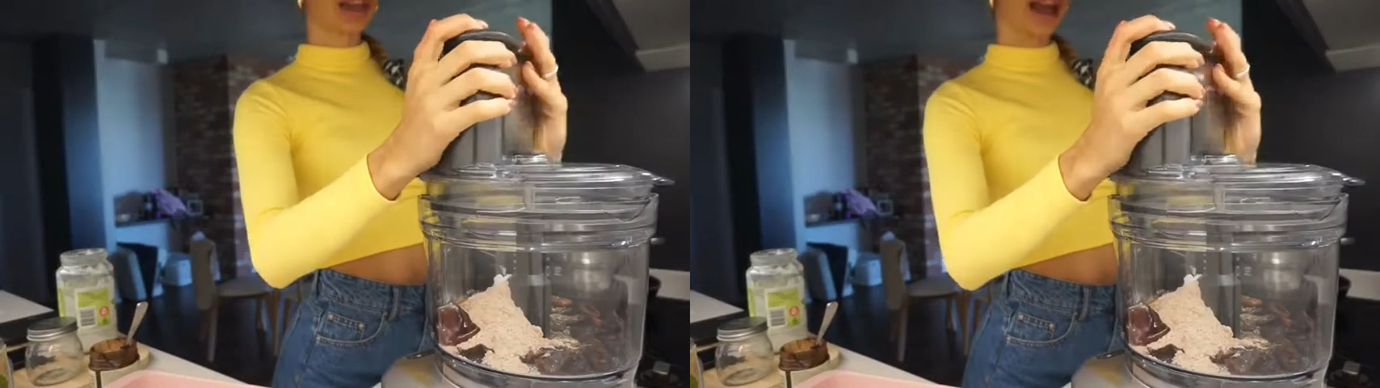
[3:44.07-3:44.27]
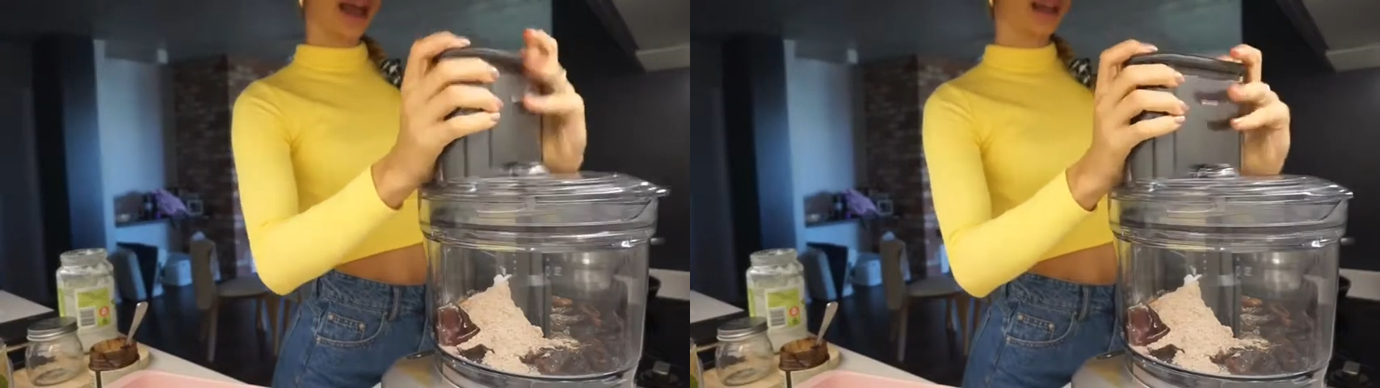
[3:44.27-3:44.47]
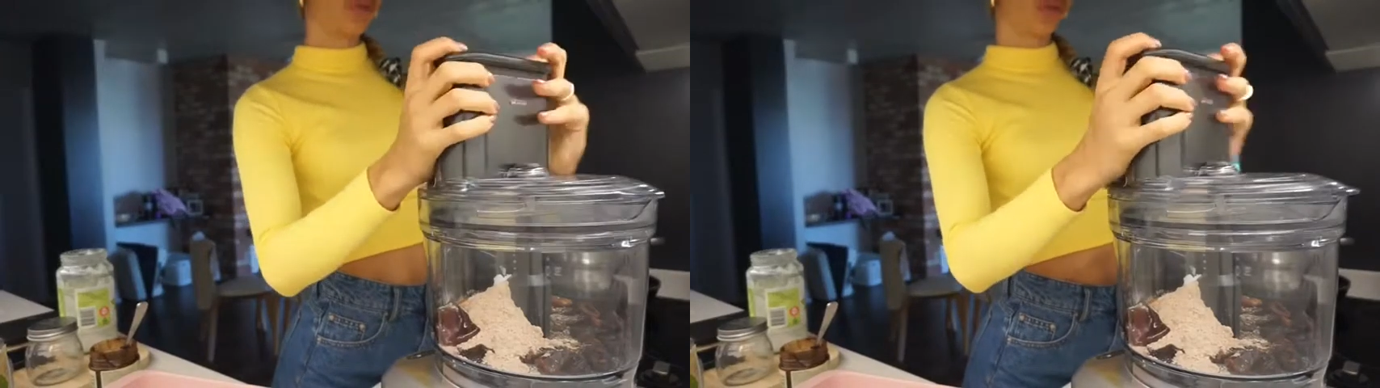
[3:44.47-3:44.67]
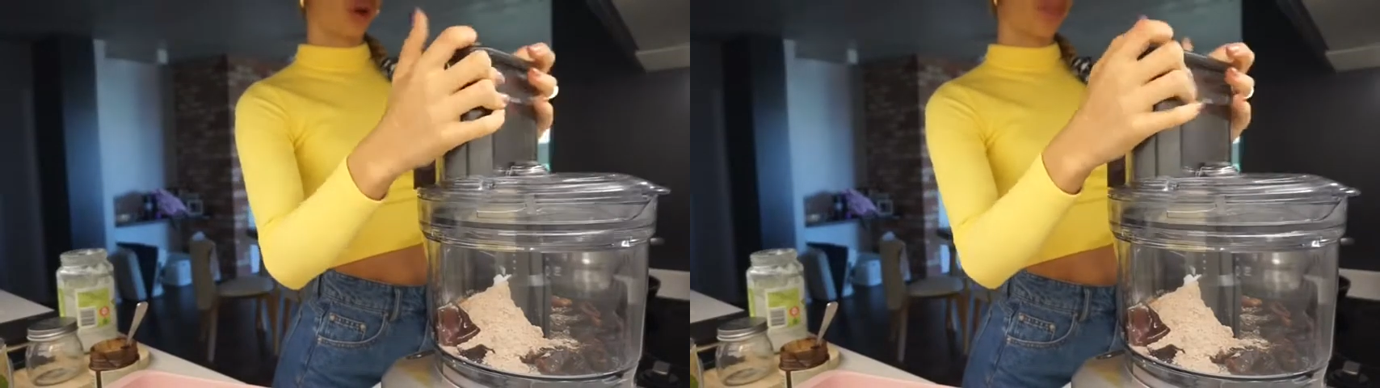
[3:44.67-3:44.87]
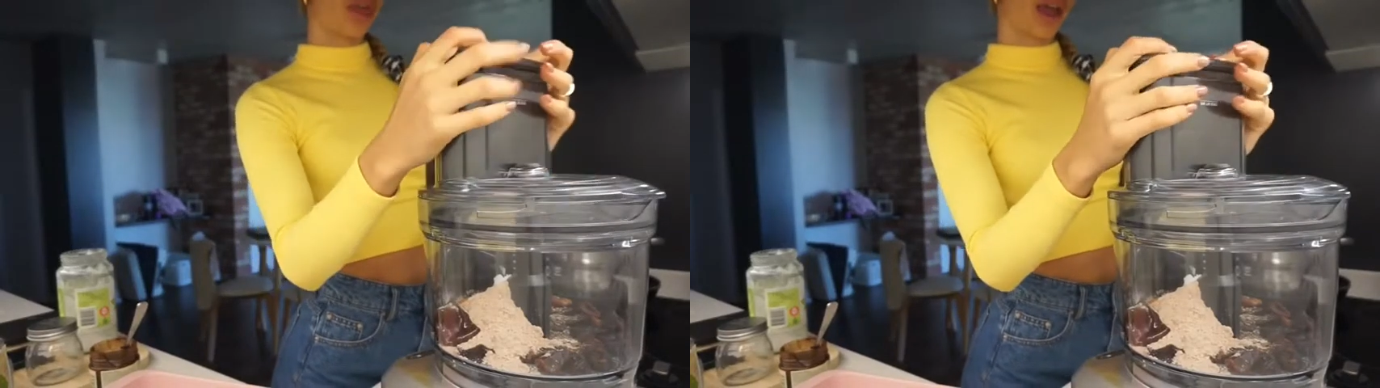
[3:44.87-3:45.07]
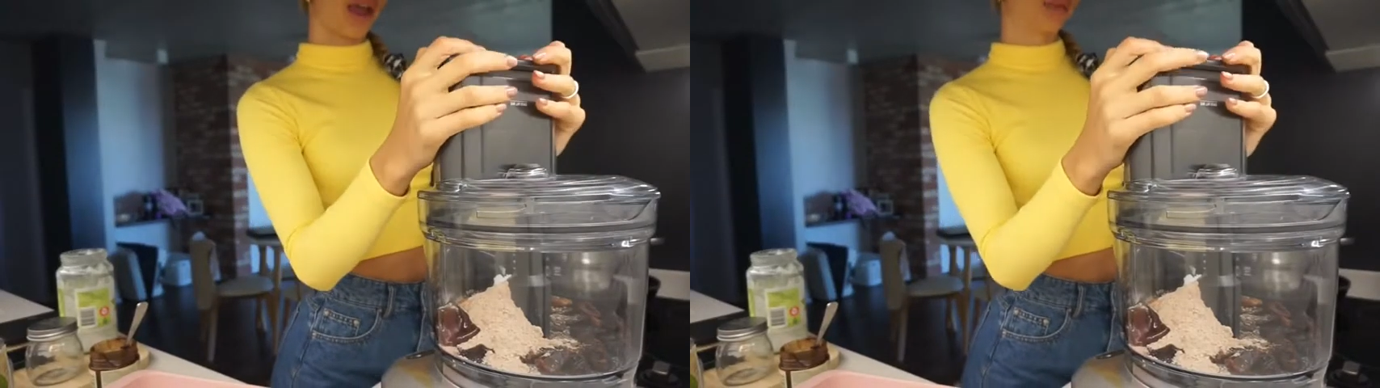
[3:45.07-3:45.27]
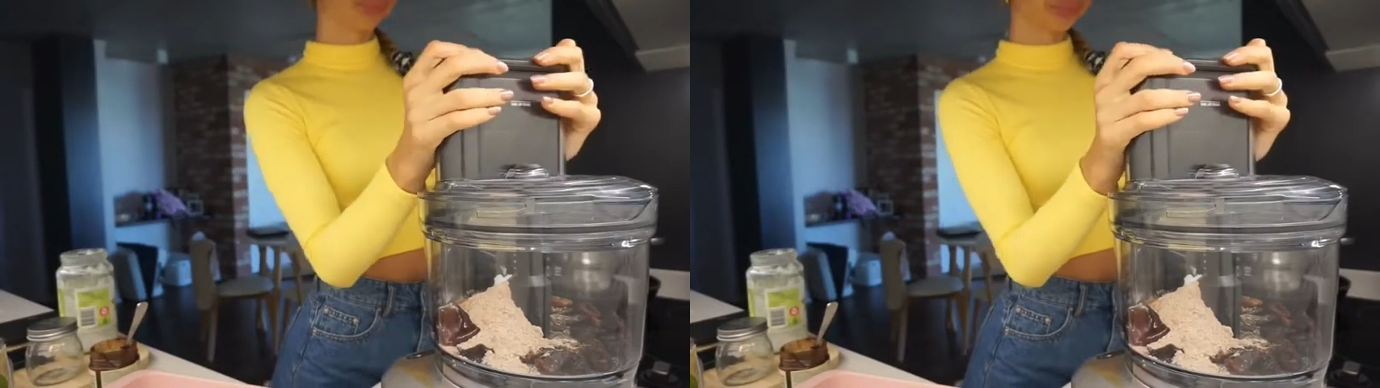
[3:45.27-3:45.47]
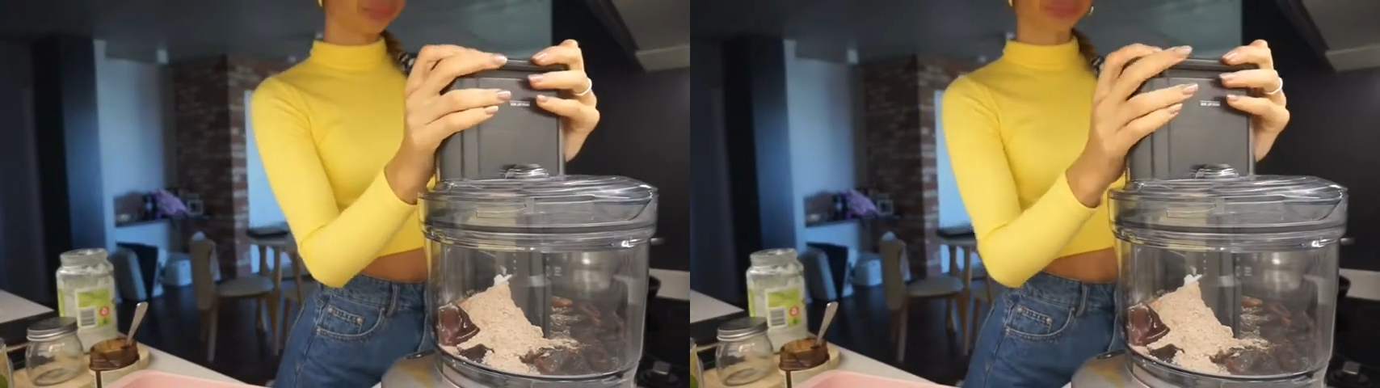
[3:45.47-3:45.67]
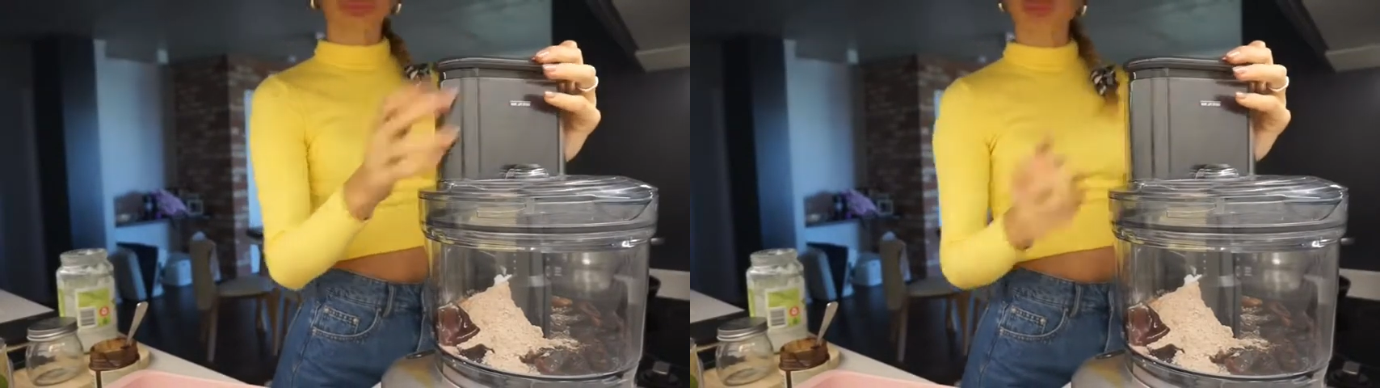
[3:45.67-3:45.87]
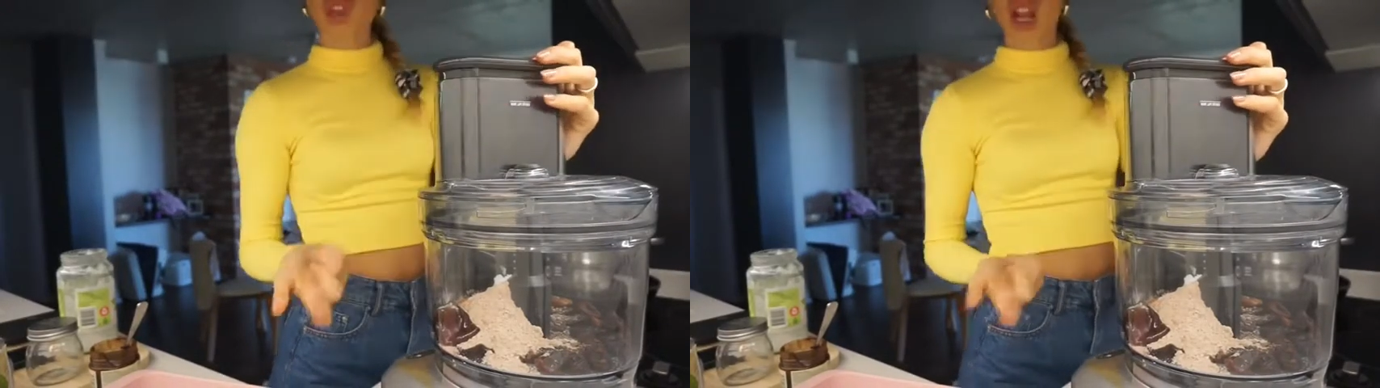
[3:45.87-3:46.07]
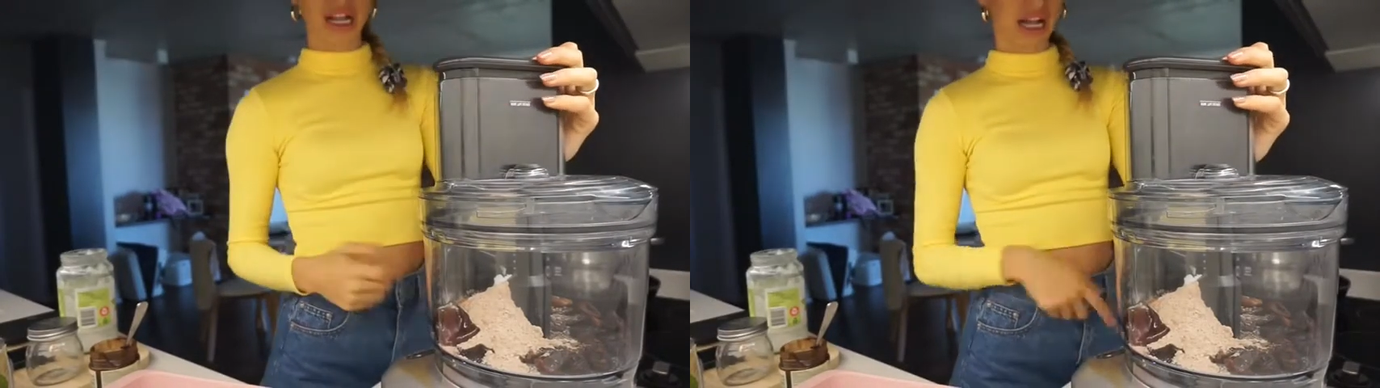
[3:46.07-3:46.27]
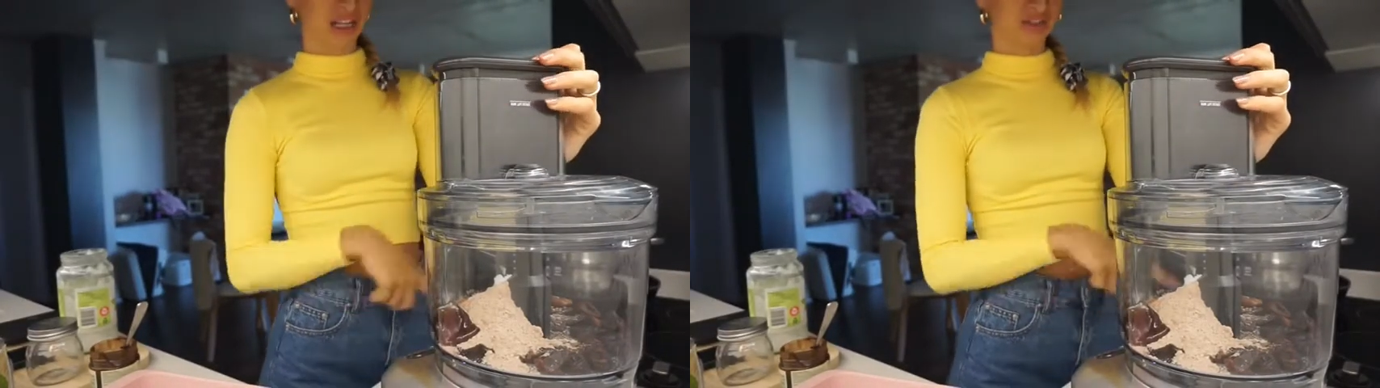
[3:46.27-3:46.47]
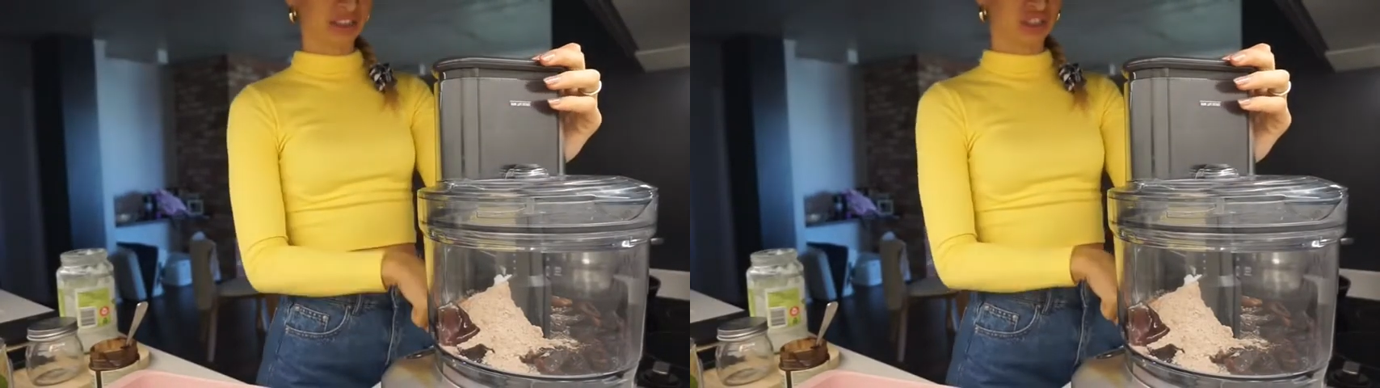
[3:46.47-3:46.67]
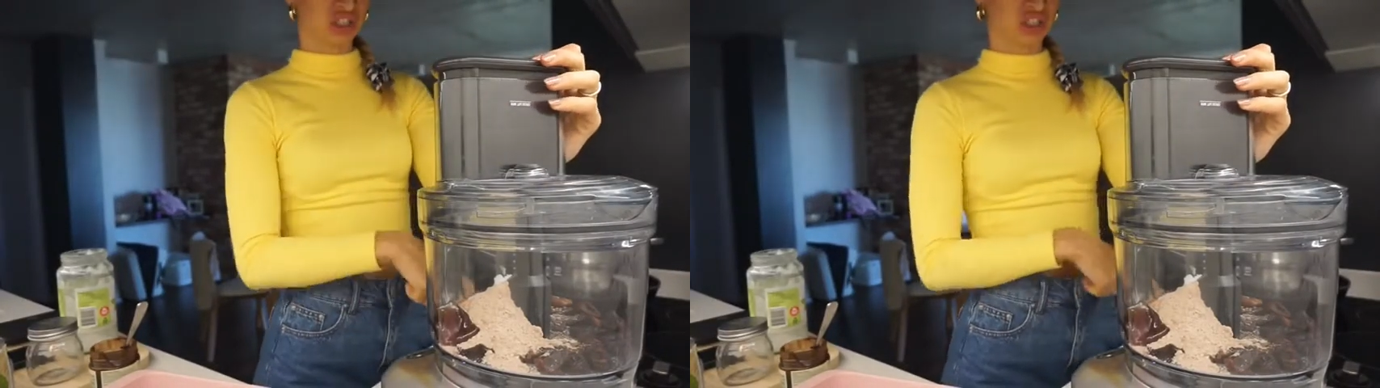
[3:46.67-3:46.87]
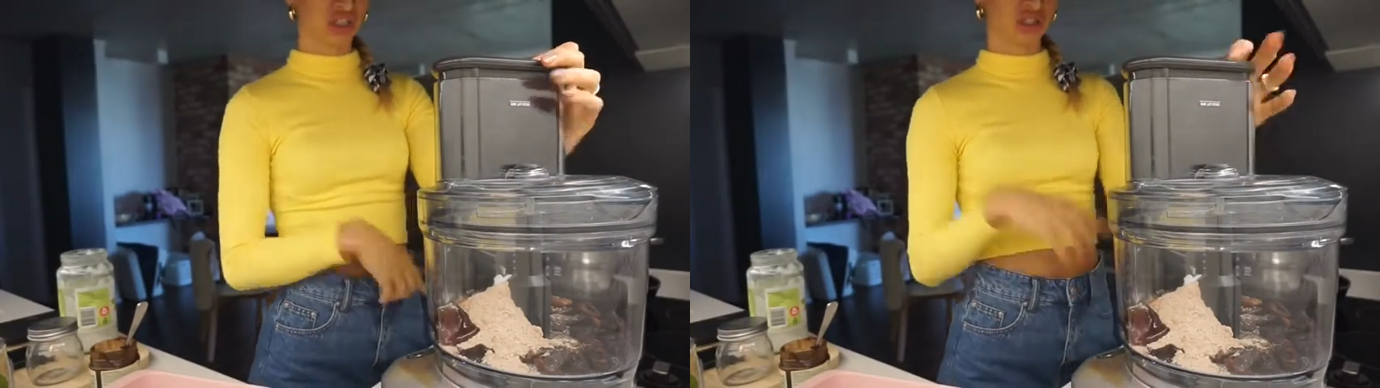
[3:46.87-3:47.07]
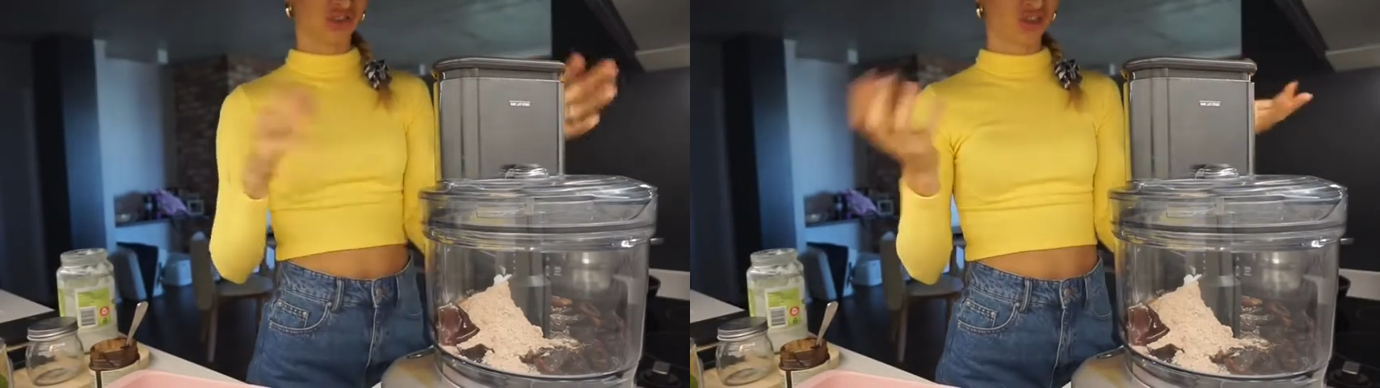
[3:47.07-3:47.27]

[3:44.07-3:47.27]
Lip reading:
(no speaker visible)